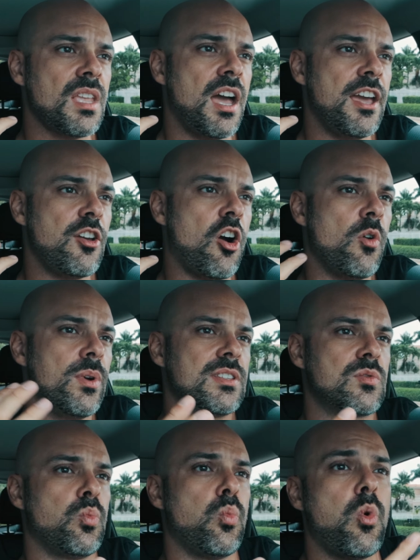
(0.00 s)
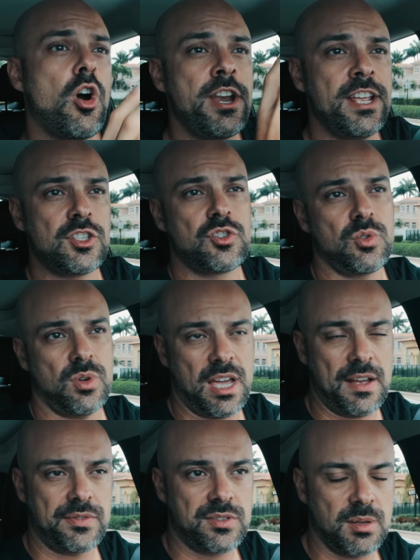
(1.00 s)
I always wanted to
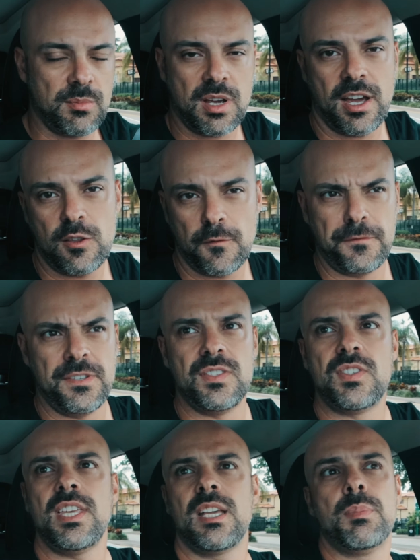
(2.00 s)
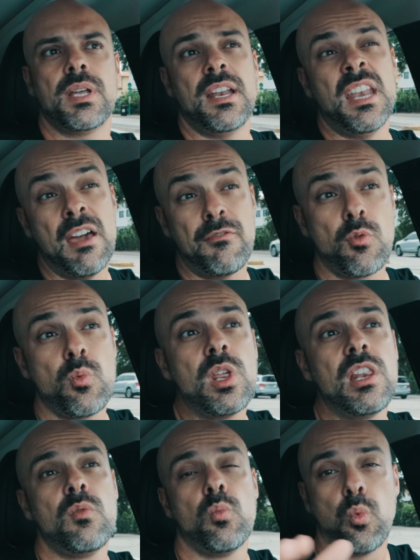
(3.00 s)
have some kind of physique, but I never
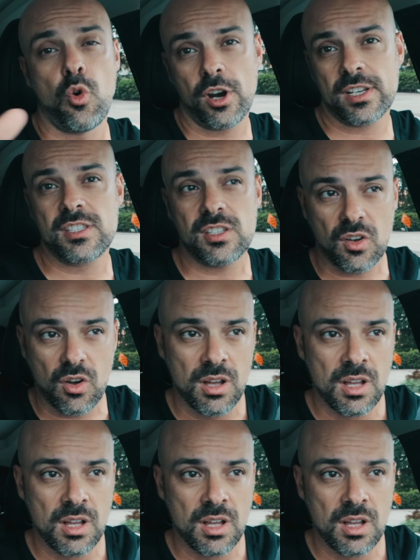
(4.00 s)
really worked